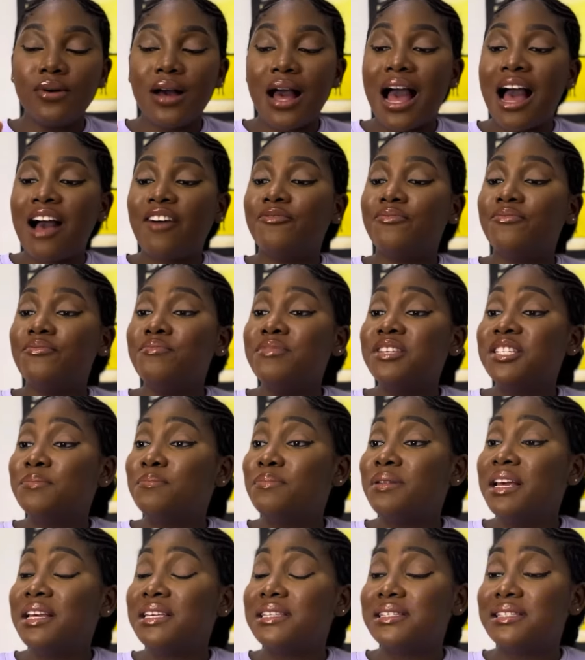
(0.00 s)
I've
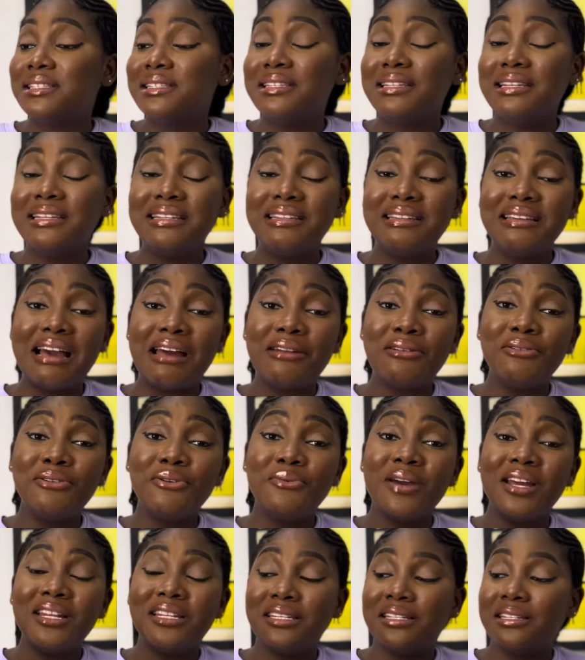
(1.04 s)
misplaced I don't know
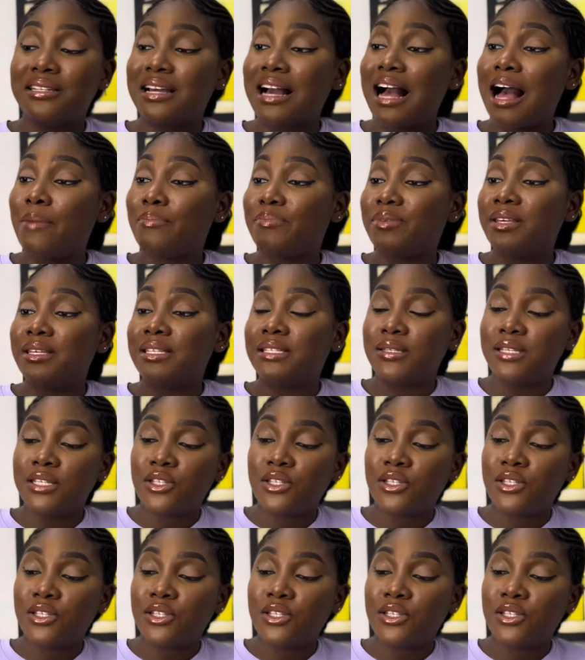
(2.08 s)
where the cap is.